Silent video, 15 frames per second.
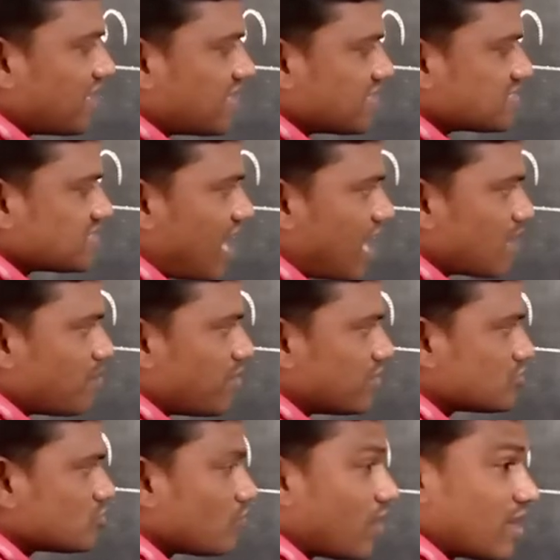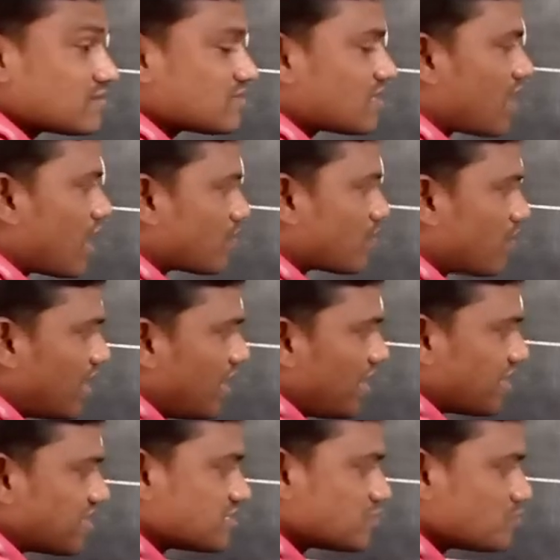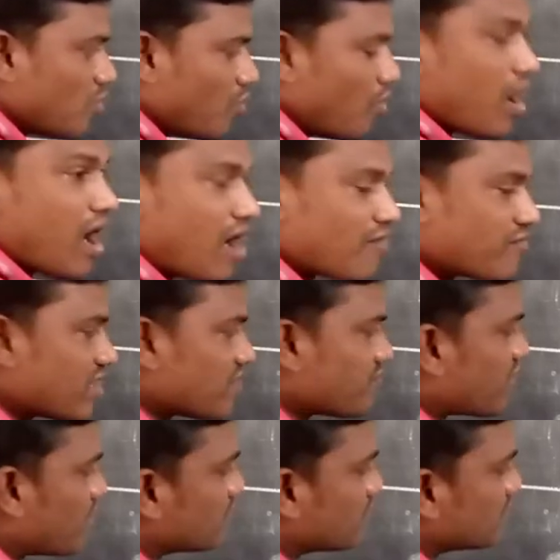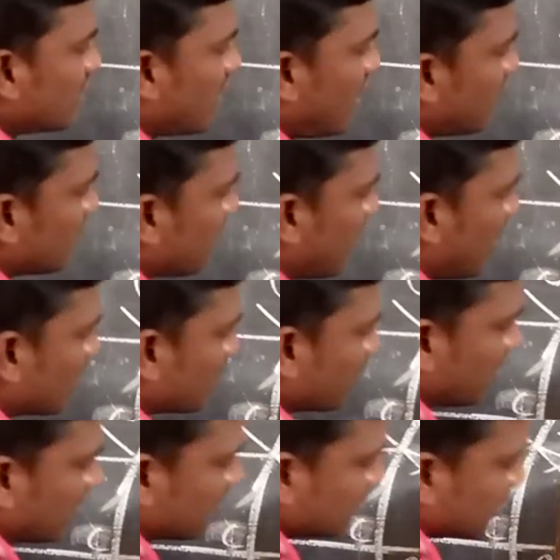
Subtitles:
it is not bent towards the normal. It is moved away from the normal.